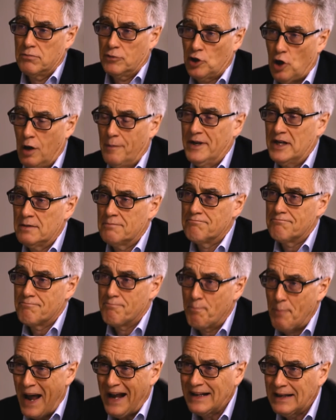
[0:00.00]
common
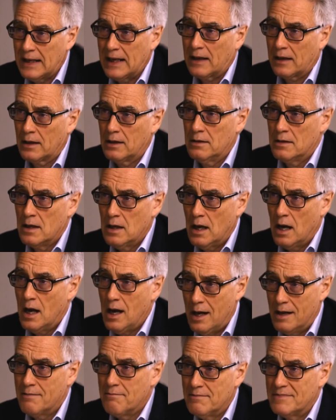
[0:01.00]
banking
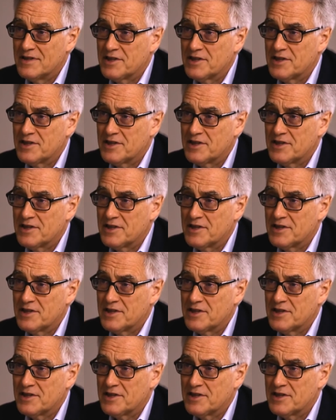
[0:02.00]
uh,